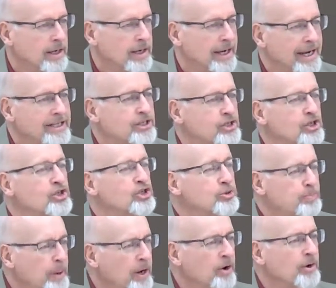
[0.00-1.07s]
It's the
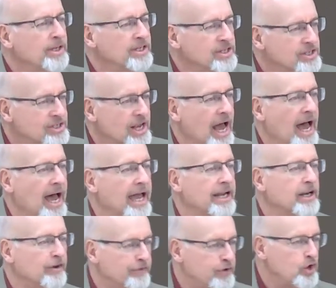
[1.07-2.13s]
spirit side
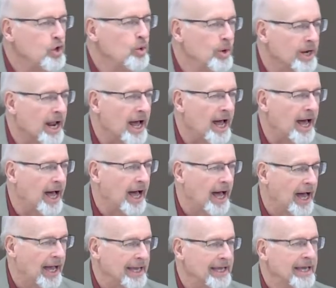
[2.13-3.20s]
of you and
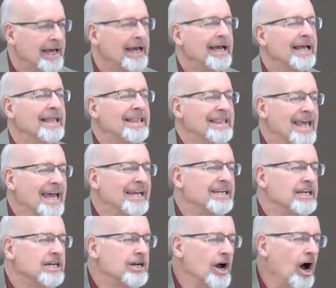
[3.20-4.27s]
I
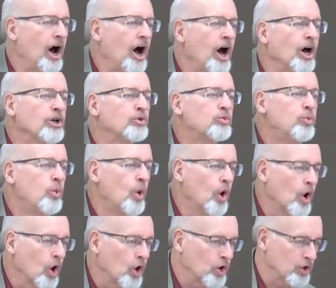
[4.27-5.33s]
that God
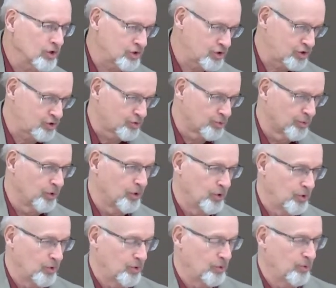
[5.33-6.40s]
works
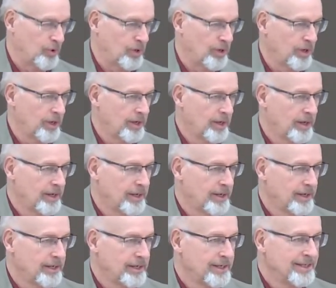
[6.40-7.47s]
through
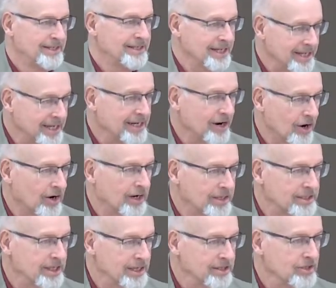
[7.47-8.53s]
to get our
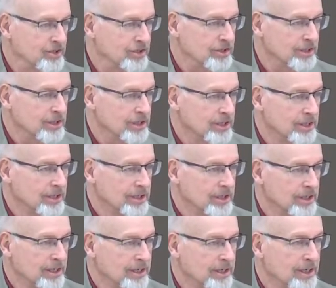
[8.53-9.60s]
attention,
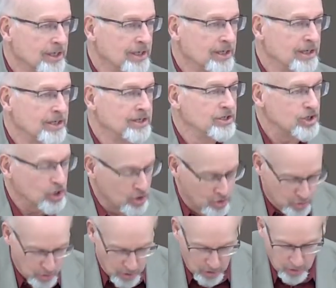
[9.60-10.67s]
to
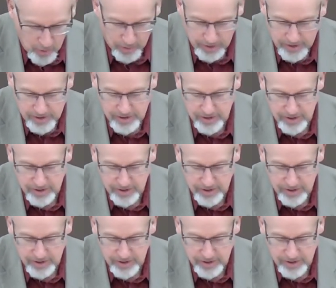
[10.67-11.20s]
grow us.